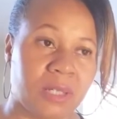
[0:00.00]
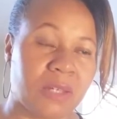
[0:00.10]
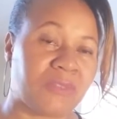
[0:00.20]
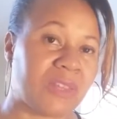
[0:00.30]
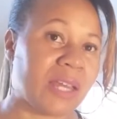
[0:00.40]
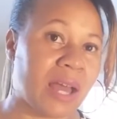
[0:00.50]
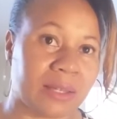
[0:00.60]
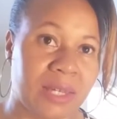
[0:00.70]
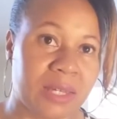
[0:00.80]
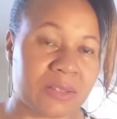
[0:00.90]
If they
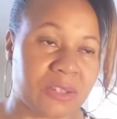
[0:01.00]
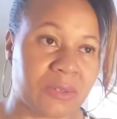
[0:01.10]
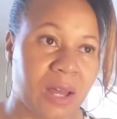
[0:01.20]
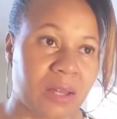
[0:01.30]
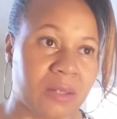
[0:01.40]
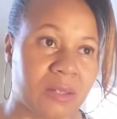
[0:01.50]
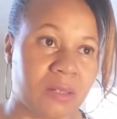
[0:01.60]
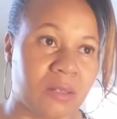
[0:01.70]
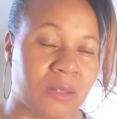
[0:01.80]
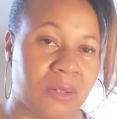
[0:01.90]
got kids or not,
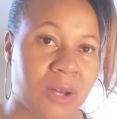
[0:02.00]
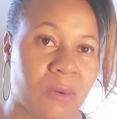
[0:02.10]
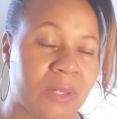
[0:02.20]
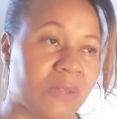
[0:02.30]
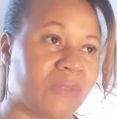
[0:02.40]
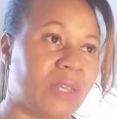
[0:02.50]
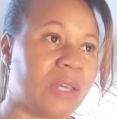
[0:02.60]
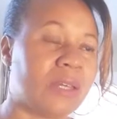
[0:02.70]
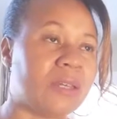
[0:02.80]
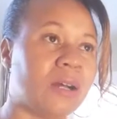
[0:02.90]
you know, if
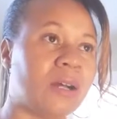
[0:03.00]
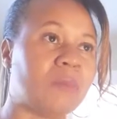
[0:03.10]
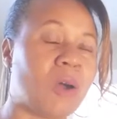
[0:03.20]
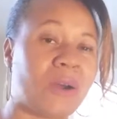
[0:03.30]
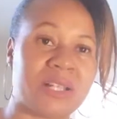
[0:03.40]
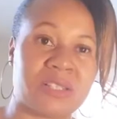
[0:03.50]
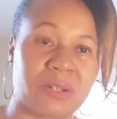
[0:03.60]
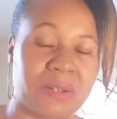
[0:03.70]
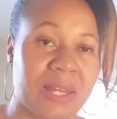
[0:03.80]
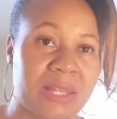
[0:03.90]
they um, are a
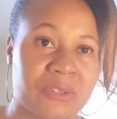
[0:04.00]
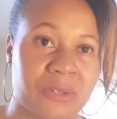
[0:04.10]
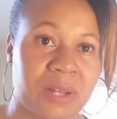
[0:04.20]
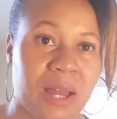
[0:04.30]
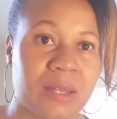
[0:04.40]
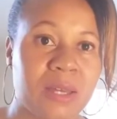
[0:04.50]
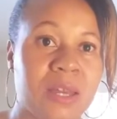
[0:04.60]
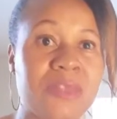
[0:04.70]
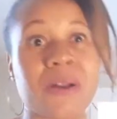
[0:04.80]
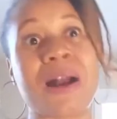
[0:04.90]
certain age or not,
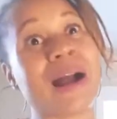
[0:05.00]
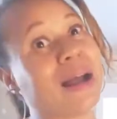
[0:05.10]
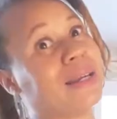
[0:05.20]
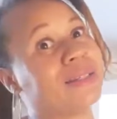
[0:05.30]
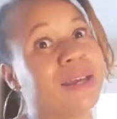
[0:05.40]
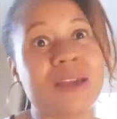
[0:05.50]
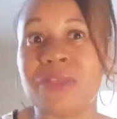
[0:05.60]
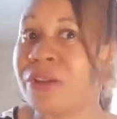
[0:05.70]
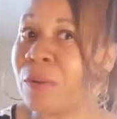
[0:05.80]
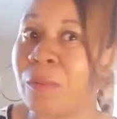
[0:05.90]
their height,
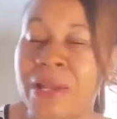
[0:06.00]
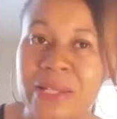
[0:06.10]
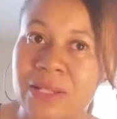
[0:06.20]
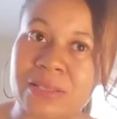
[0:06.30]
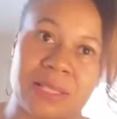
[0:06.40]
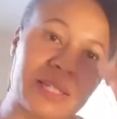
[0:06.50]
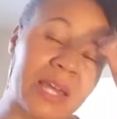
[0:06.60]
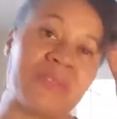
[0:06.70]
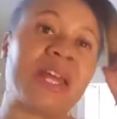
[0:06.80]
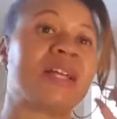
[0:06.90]
their weight, because he
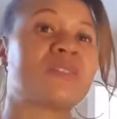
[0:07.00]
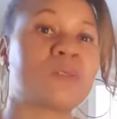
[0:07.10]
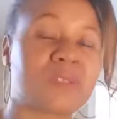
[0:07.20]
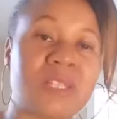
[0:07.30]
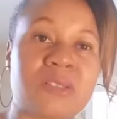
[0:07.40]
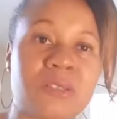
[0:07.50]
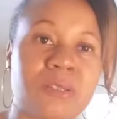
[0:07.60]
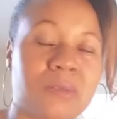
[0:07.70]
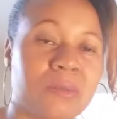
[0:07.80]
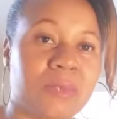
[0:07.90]
Kevin asked those things
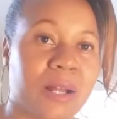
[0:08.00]
too.